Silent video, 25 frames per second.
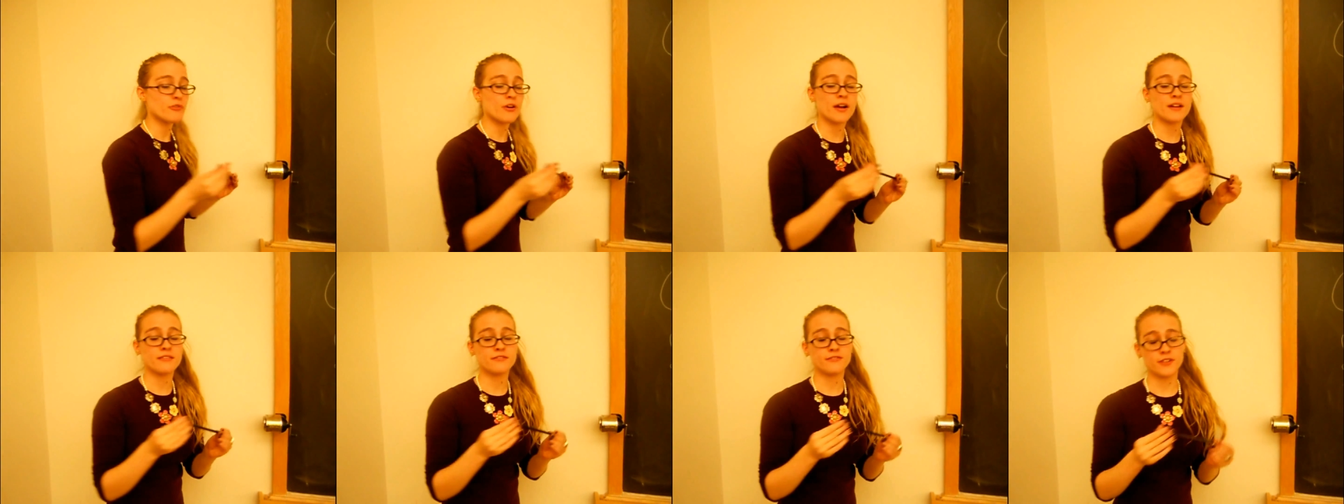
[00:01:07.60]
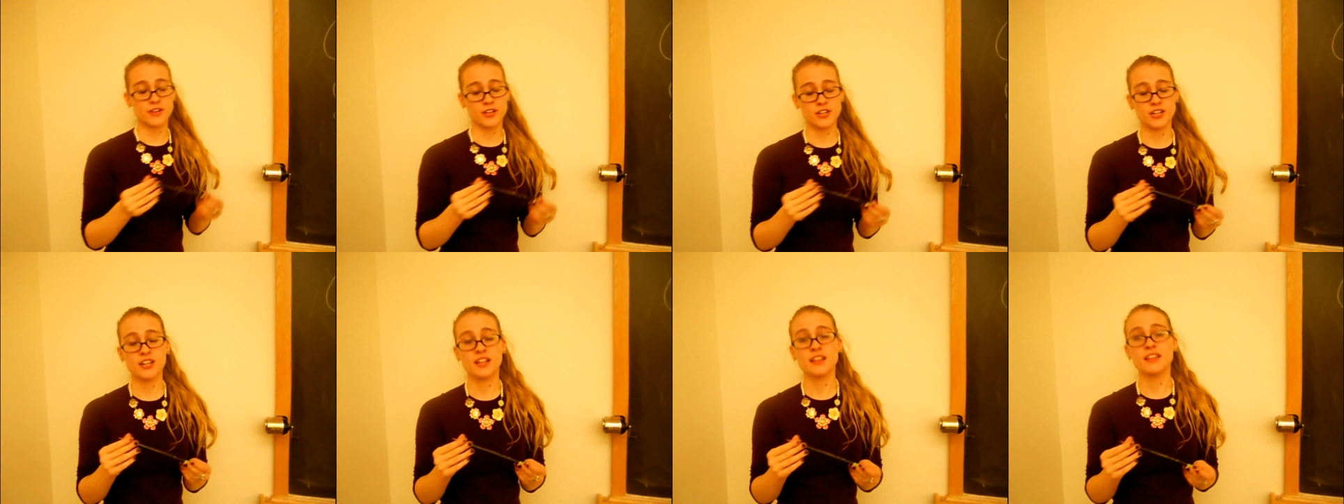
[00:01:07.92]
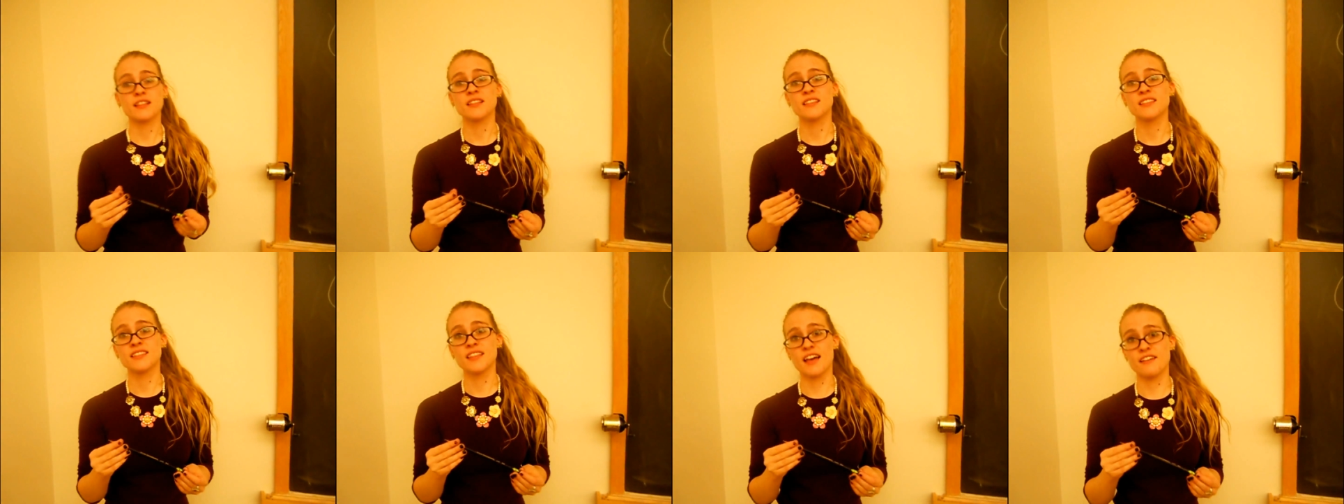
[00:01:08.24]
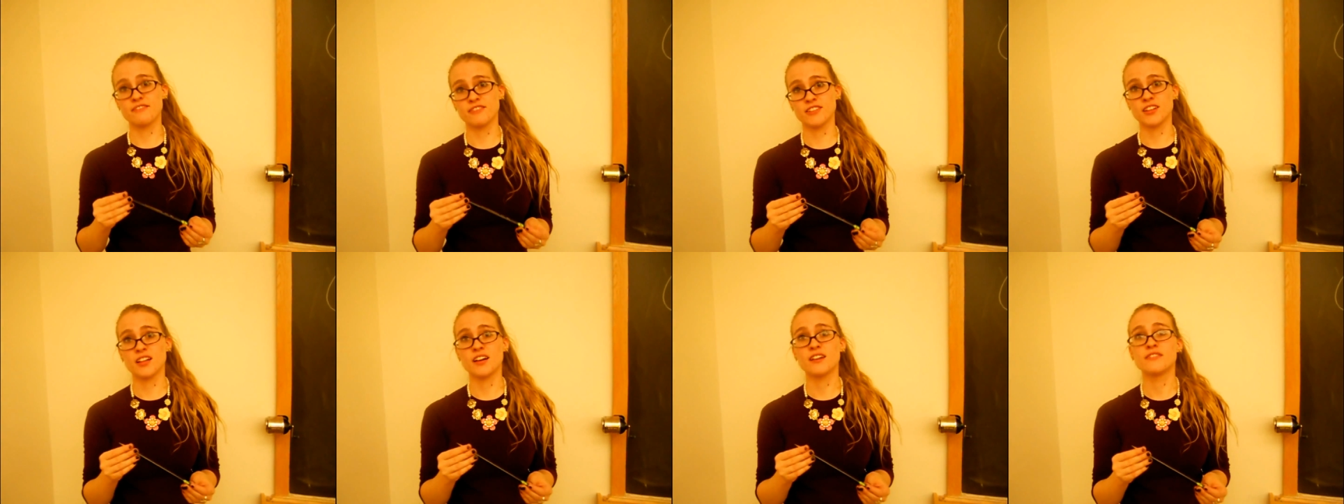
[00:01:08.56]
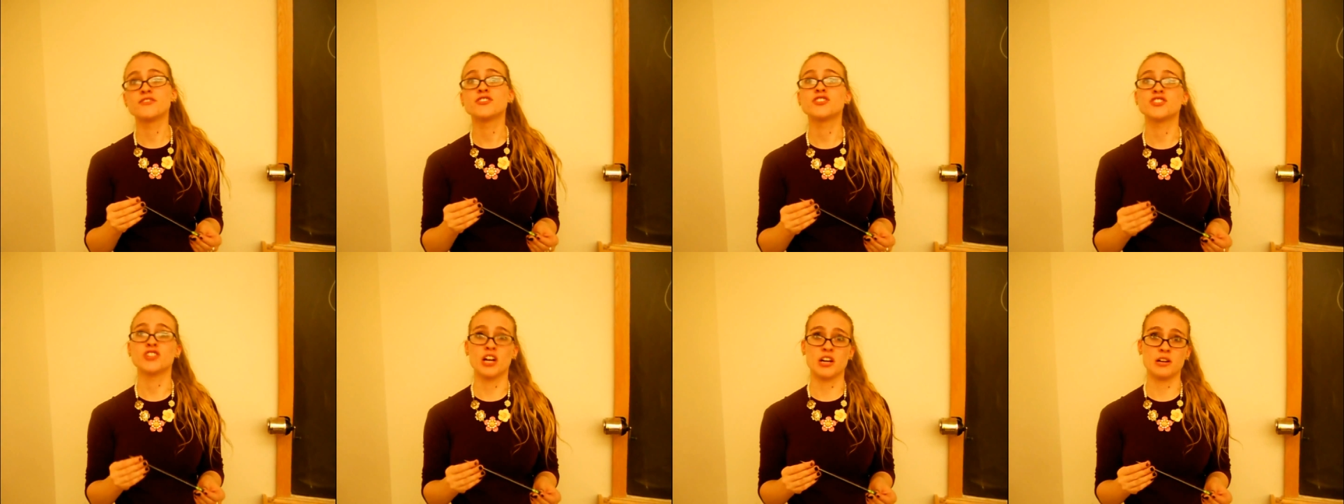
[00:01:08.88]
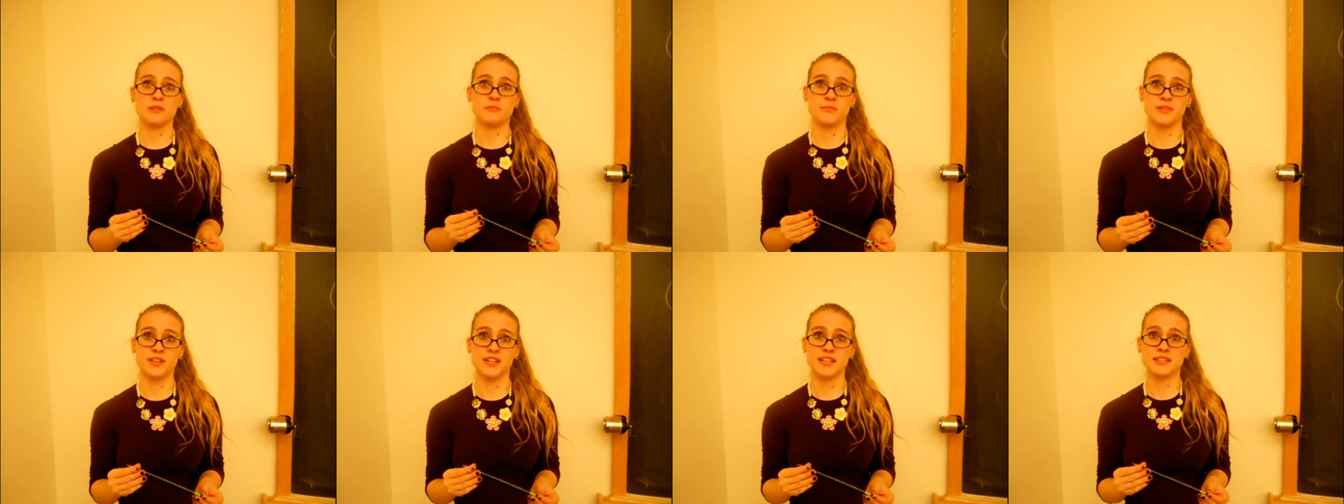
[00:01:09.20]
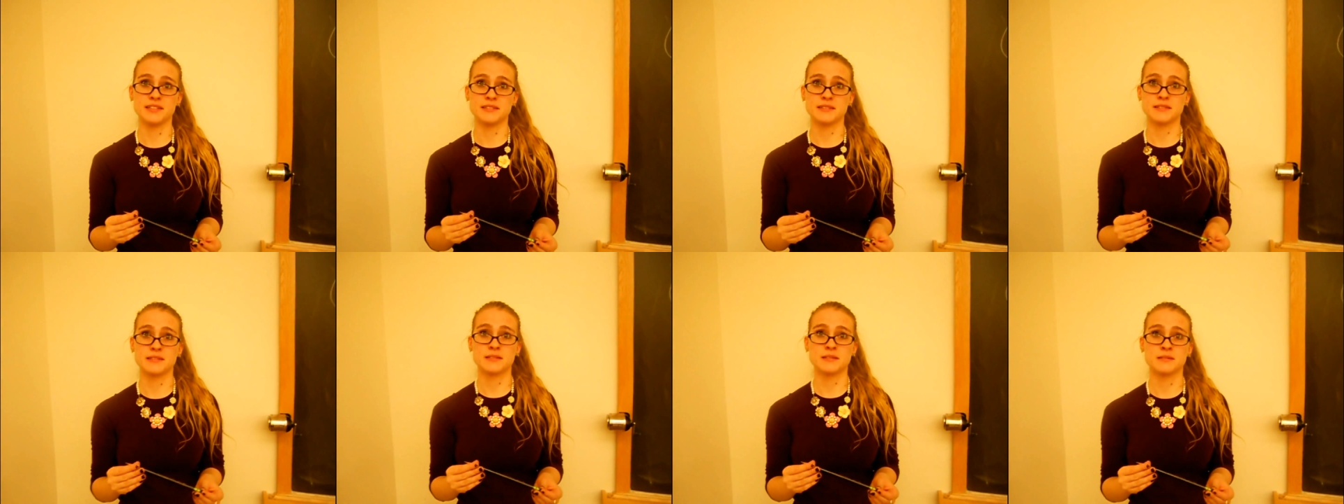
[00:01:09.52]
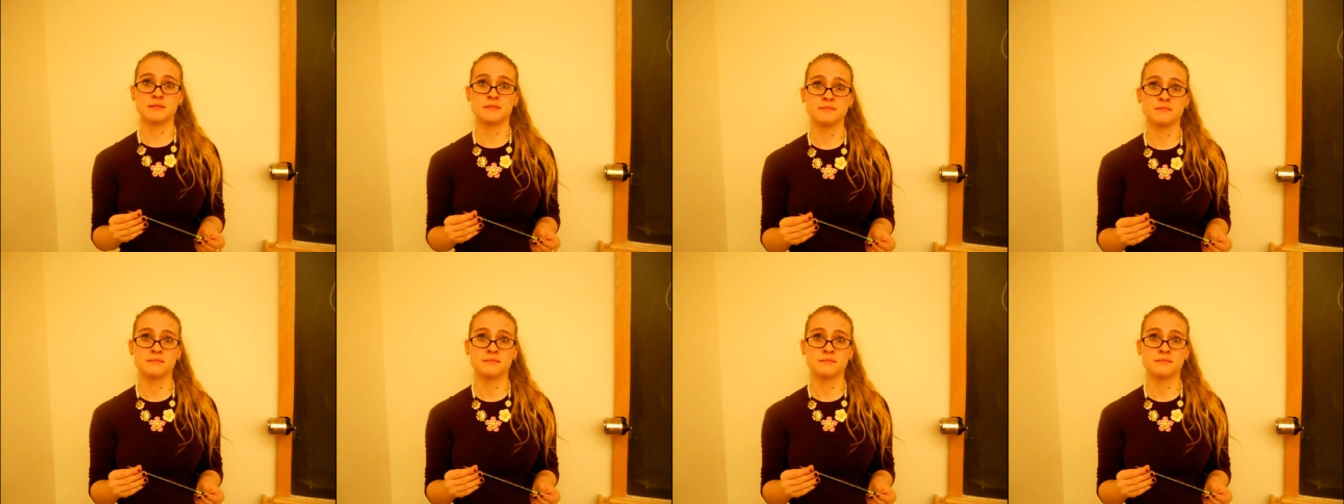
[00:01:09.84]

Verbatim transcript: preferred level of sharpness.